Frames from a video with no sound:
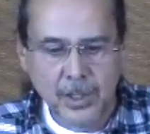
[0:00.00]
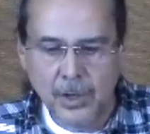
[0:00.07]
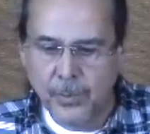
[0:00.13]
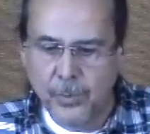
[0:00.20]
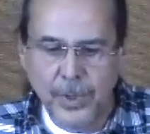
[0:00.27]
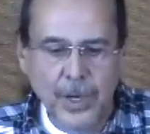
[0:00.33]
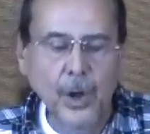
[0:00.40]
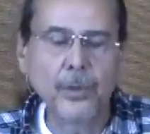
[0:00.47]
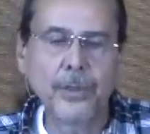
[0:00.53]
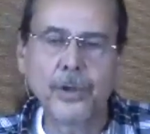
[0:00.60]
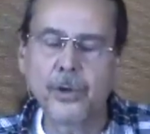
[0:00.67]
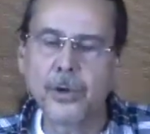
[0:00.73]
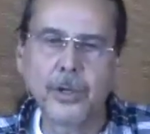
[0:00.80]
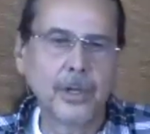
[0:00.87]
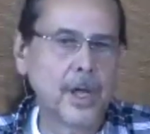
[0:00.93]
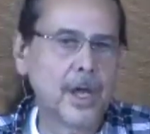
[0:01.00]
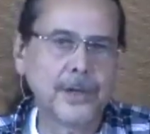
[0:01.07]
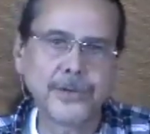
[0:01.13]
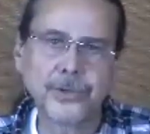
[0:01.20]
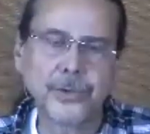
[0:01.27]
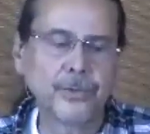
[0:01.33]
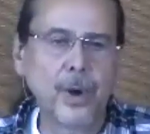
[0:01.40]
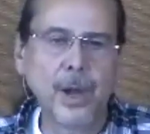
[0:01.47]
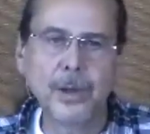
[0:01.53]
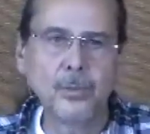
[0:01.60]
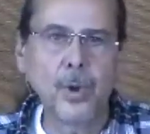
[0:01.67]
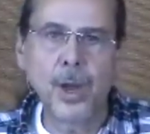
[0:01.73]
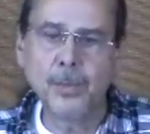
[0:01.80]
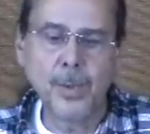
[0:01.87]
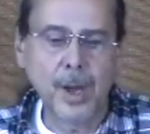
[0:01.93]
you know we know they're going to lie so why
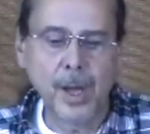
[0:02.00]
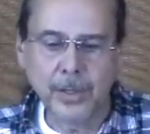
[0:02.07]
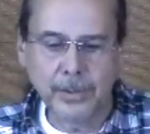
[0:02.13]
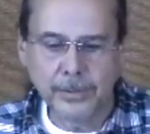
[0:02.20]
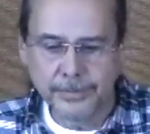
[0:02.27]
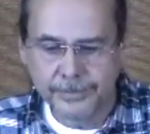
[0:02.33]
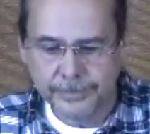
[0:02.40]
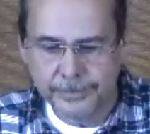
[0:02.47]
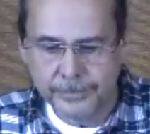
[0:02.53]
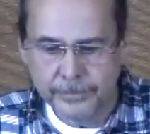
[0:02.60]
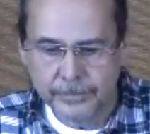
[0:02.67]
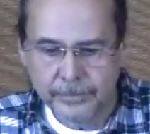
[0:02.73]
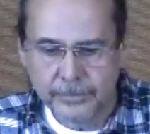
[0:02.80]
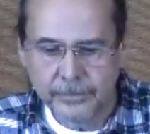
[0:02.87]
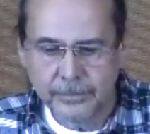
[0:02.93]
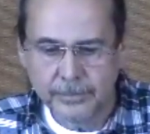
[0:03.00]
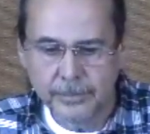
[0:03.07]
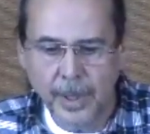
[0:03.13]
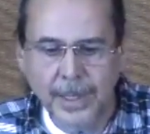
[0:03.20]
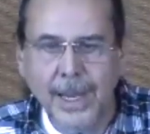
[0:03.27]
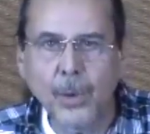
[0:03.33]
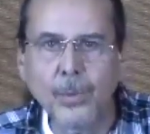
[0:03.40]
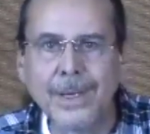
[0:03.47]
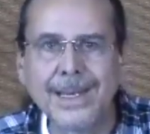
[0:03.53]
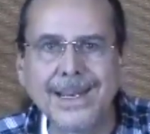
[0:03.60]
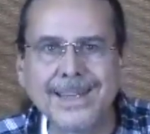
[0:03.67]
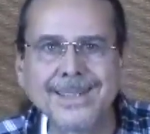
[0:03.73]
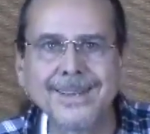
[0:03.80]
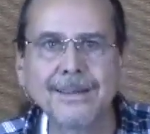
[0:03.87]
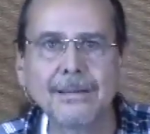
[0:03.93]
why bother but yet we
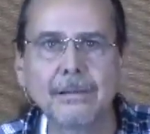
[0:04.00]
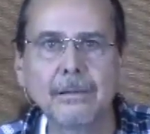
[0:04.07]
listen